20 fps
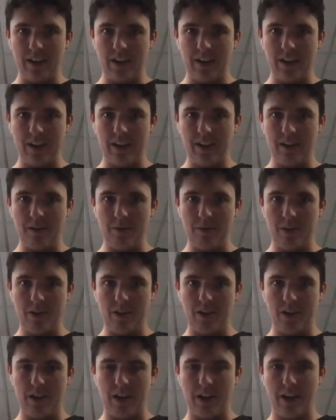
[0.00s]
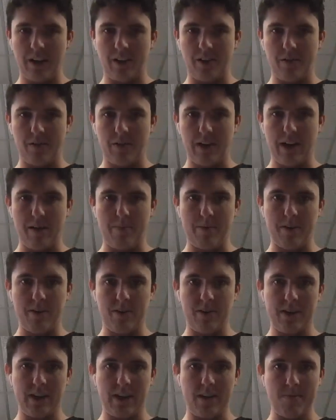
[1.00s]
We're going to add the rapid
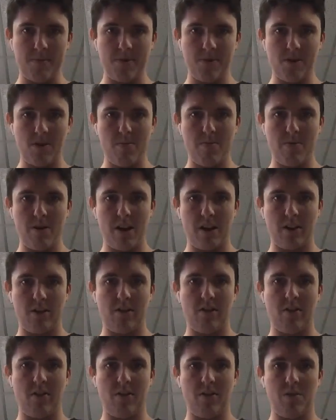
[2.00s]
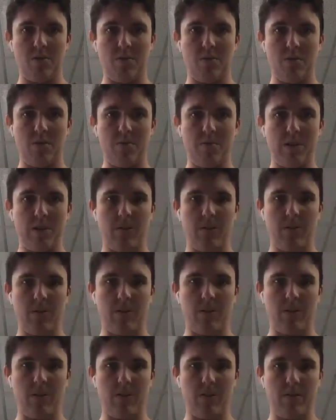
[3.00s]
adapter mix, 1 microliter of it.
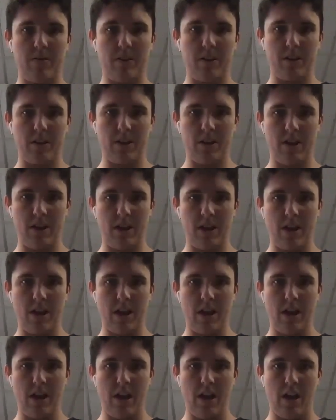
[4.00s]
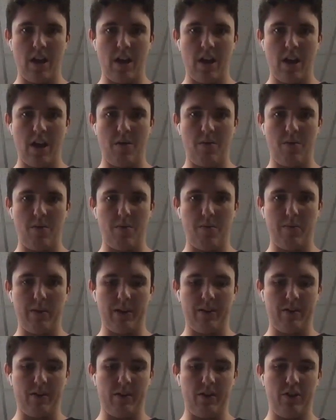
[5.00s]
We'll mix it
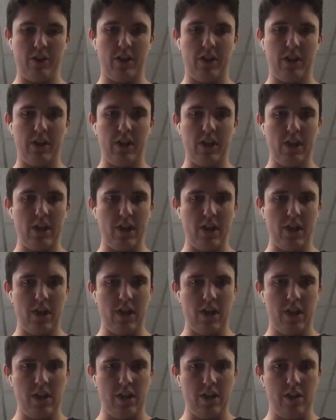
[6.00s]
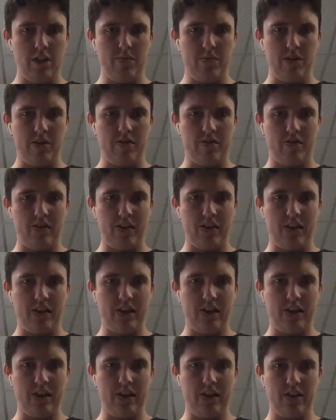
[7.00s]
gently, flicking
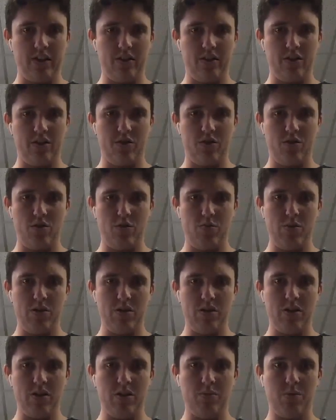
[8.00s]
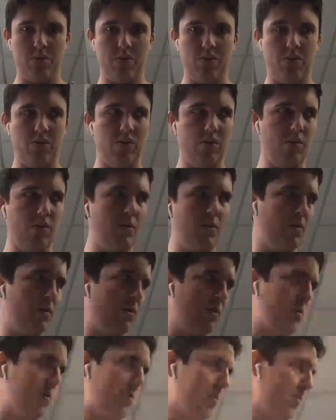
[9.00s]
the tubes.
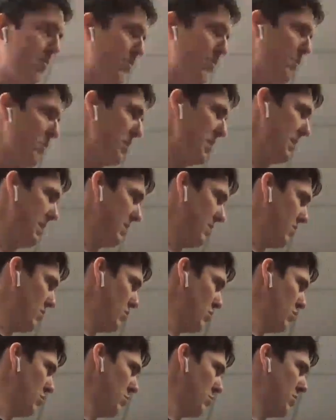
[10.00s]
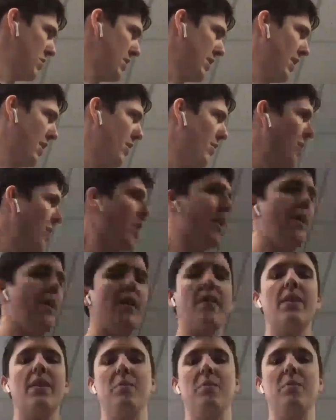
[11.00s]
Spin the tube down.
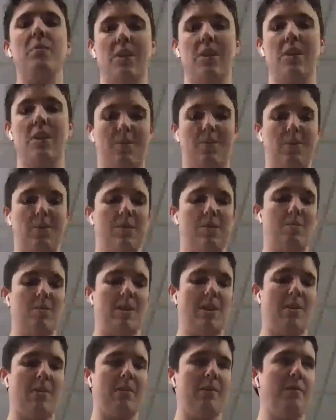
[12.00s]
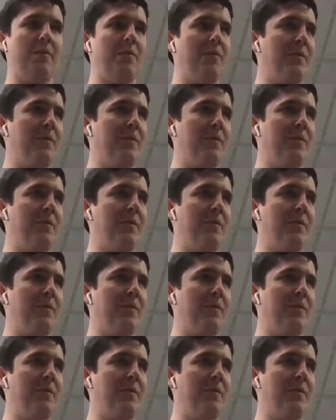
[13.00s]
We're not going to spin the tube down.